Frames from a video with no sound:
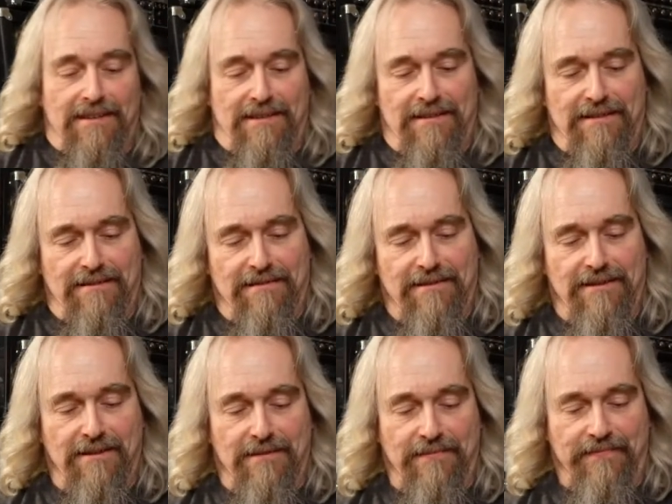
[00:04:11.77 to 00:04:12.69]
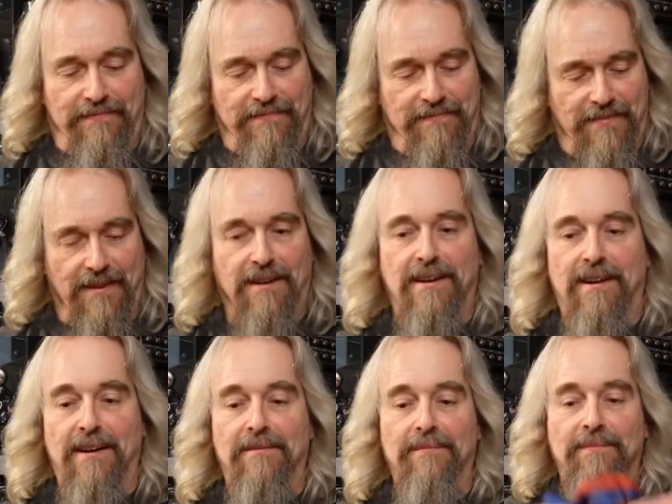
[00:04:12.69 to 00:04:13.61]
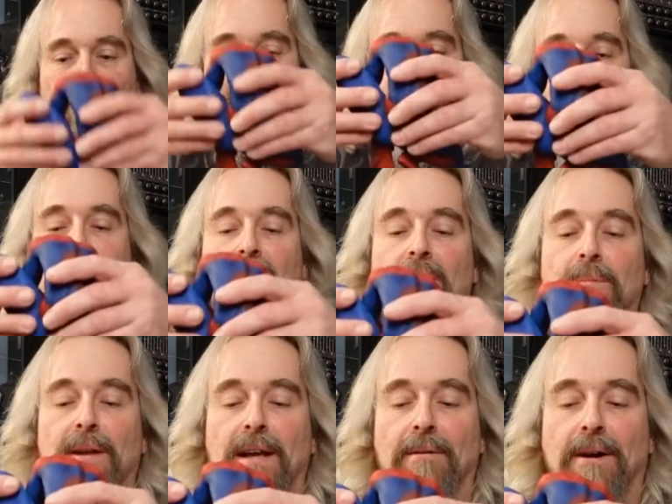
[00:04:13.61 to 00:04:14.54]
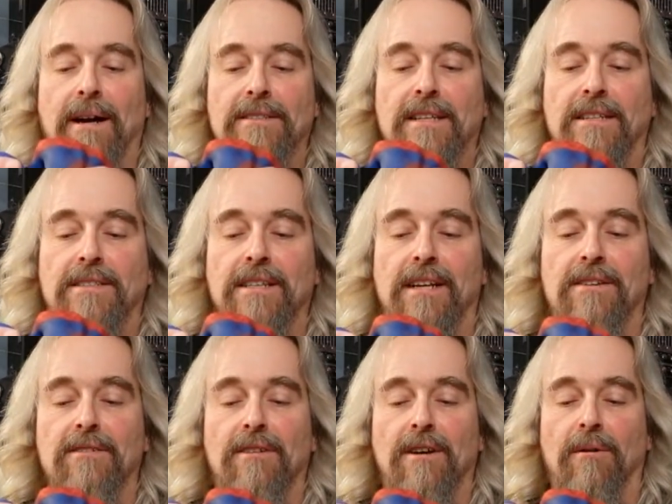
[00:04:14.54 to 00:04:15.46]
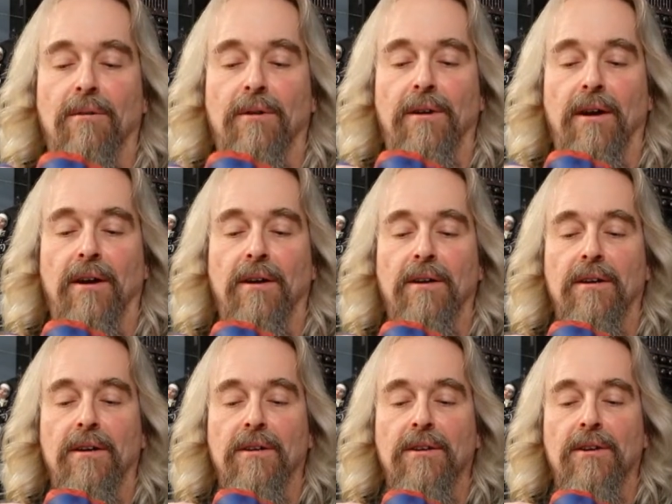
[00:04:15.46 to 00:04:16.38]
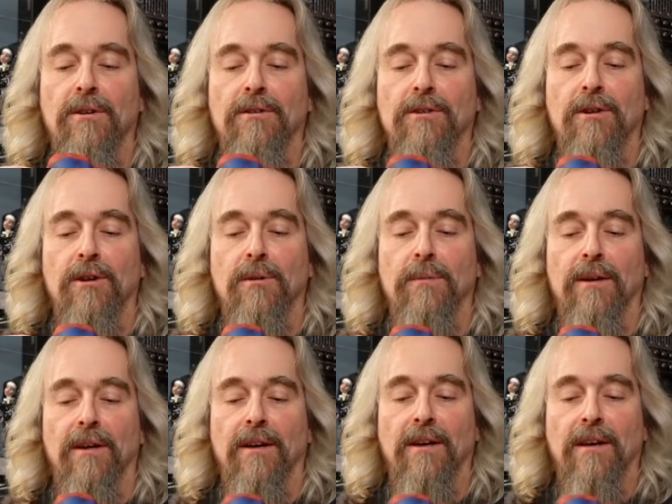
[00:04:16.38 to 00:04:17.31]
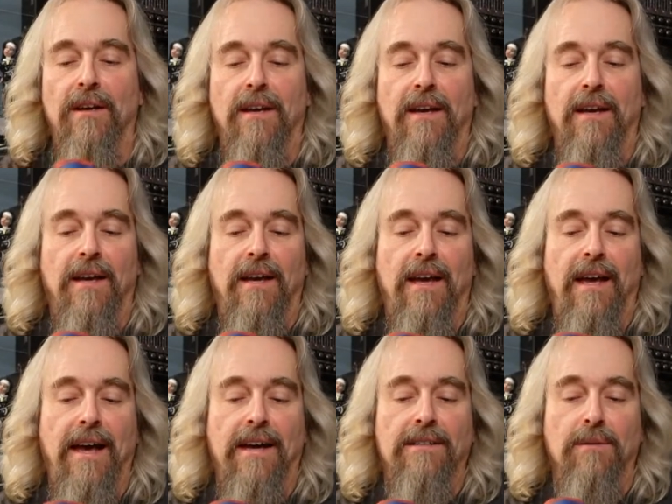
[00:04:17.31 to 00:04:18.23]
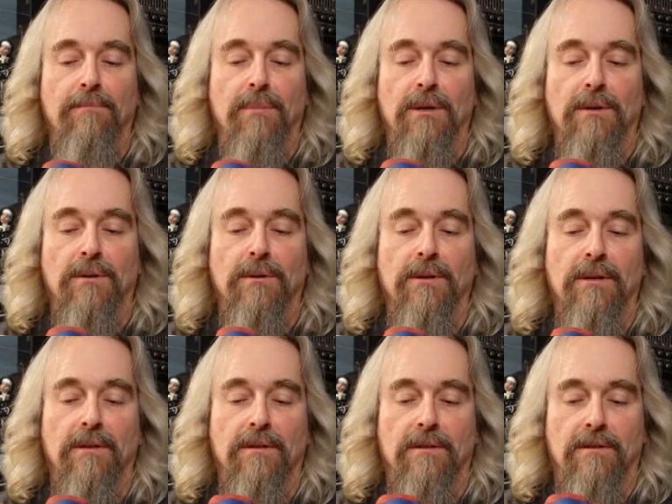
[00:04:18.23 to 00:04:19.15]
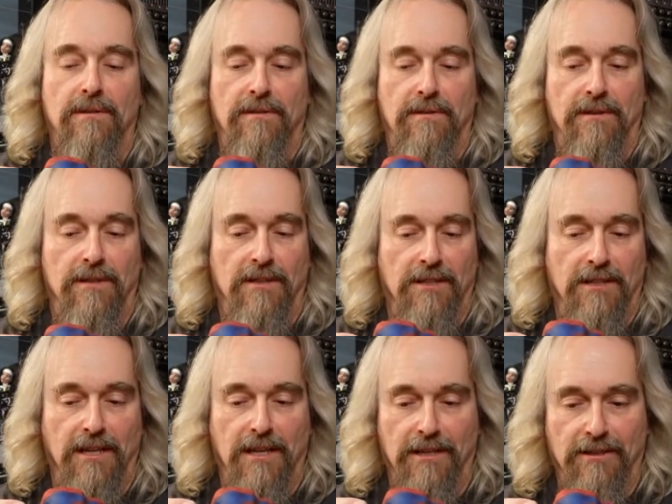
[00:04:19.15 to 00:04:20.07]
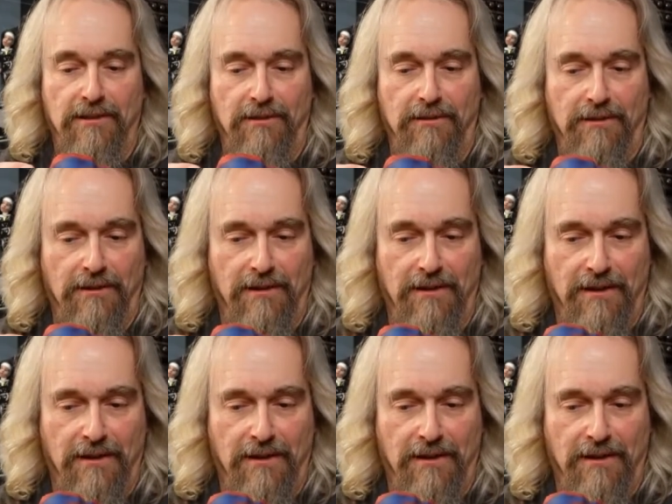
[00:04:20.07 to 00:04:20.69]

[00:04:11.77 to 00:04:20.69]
I don't know. Alright. But anyway, as I was saying, you can go on the YouTube and how to build these statues.